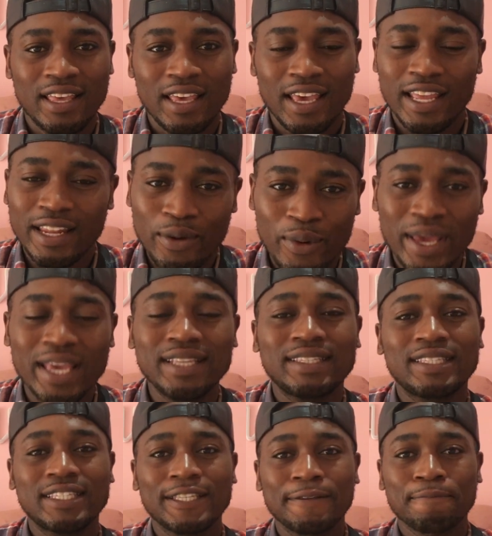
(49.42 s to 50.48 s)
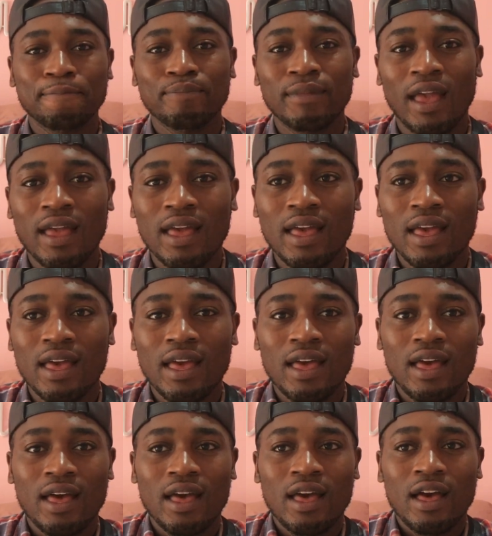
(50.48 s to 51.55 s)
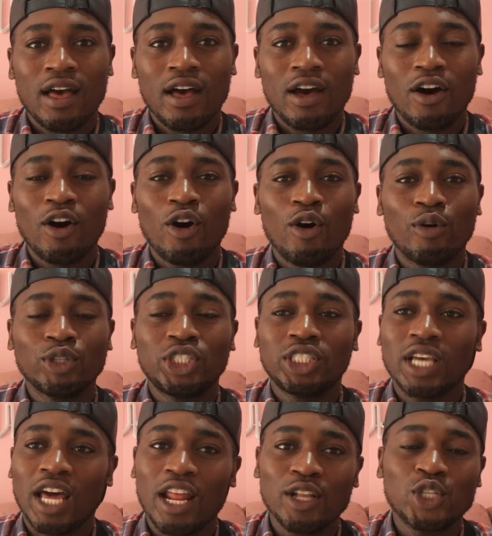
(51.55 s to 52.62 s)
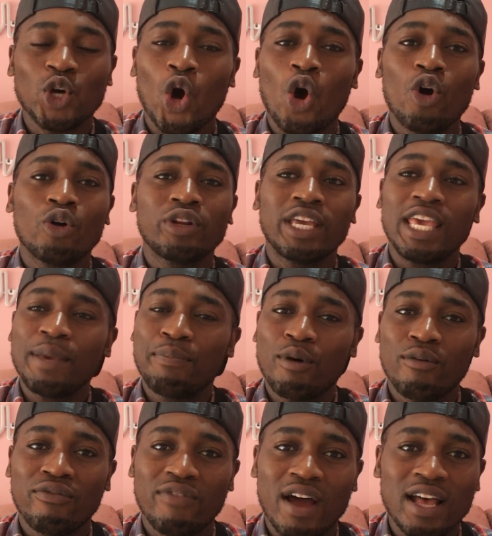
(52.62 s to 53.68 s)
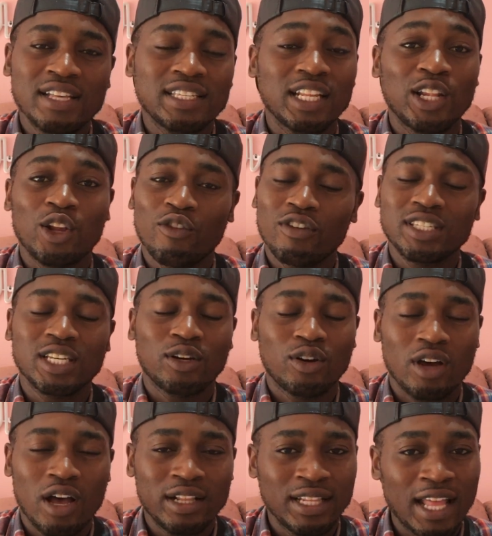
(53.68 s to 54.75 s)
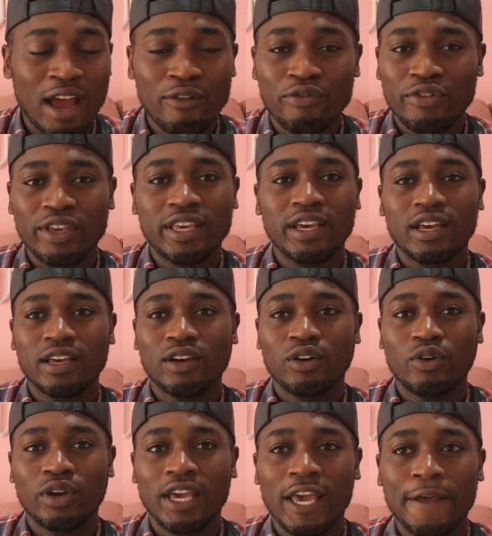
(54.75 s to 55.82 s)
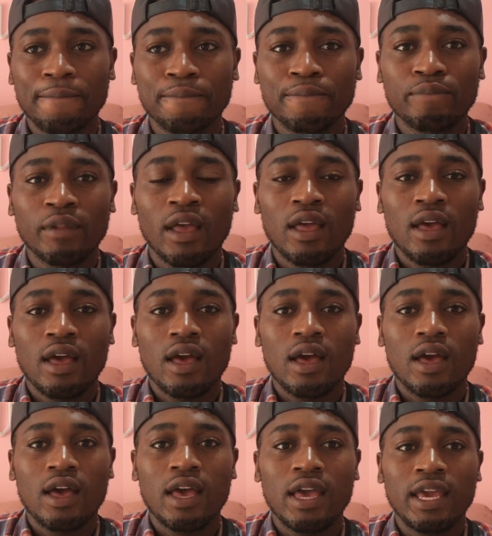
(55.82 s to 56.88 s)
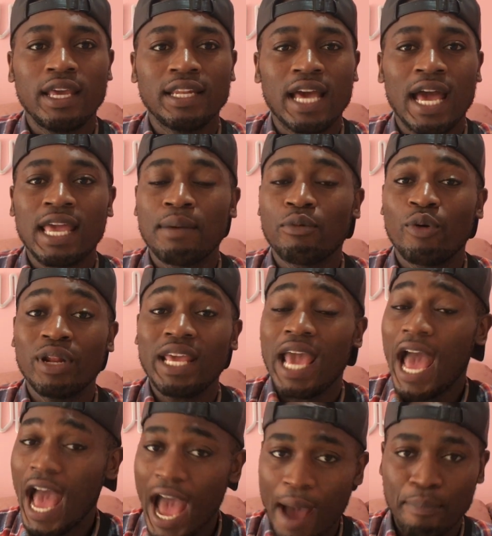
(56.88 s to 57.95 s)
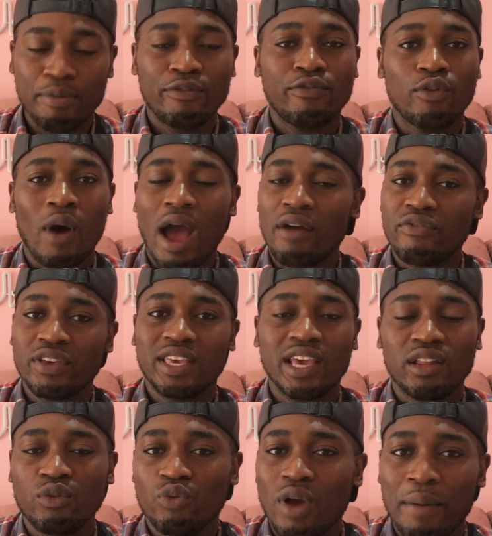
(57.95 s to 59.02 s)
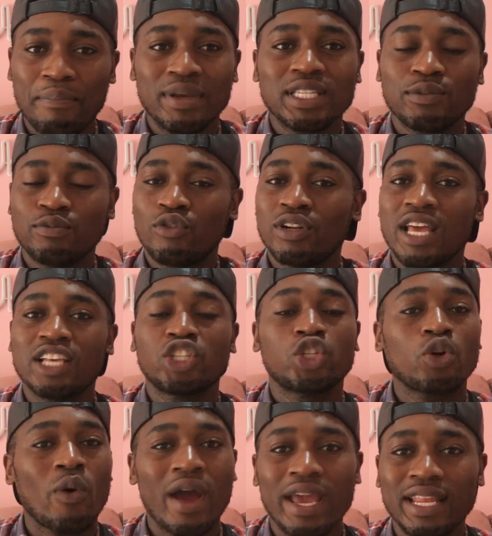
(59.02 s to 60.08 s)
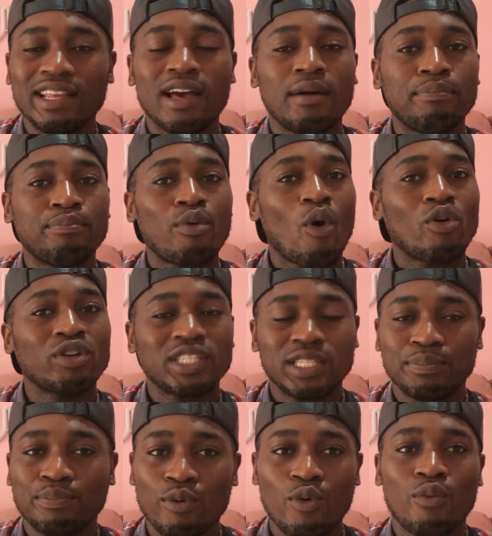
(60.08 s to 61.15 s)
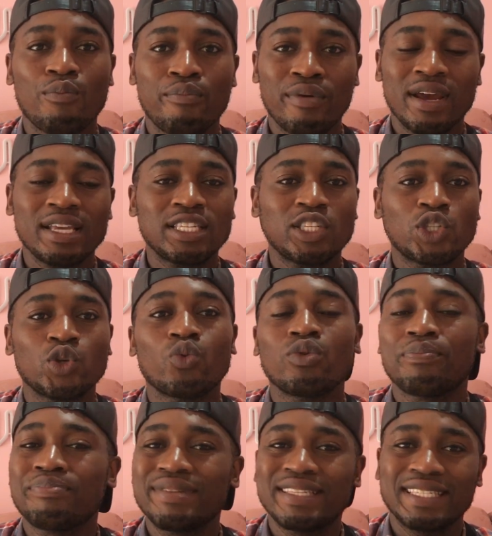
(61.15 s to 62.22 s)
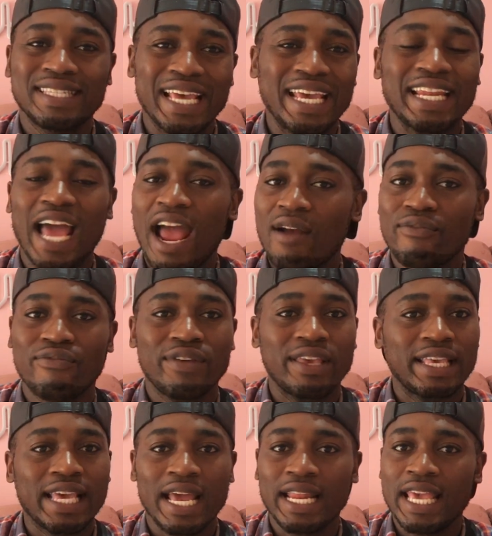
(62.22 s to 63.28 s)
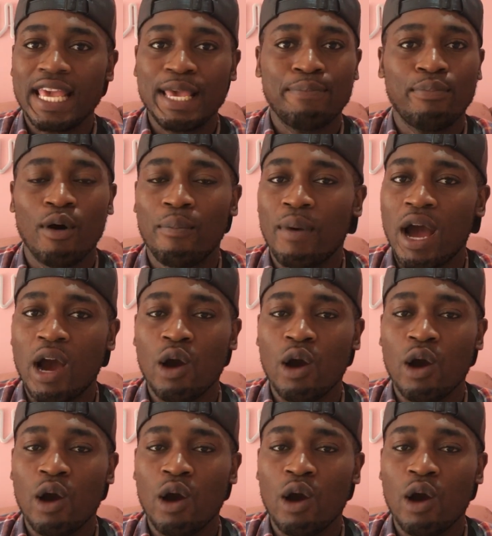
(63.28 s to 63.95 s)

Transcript: Anyways, shout out to all the hip hop fans and lovers in Africa, okay? And I am really happy for African rappers for their trying their possible best to represent African hip hop,